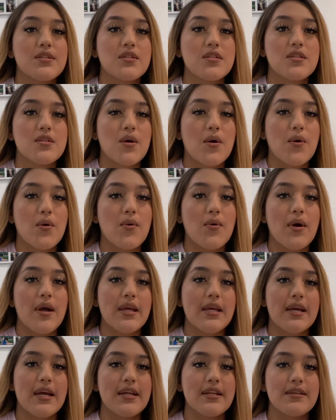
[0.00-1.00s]
So I
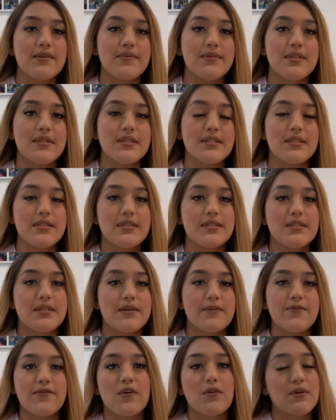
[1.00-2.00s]
kind of just
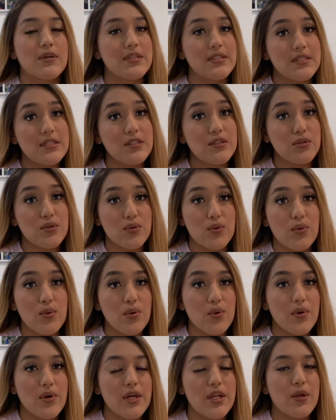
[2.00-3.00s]
focused in
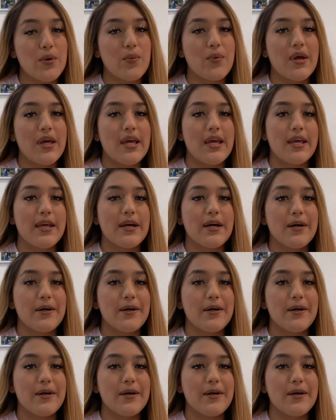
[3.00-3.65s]
school in a way.